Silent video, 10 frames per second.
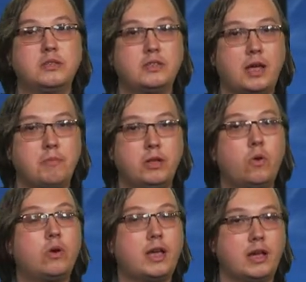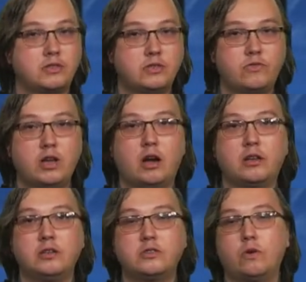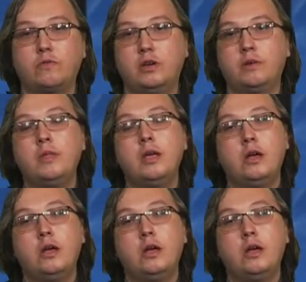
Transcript: same in all cases, regardless of the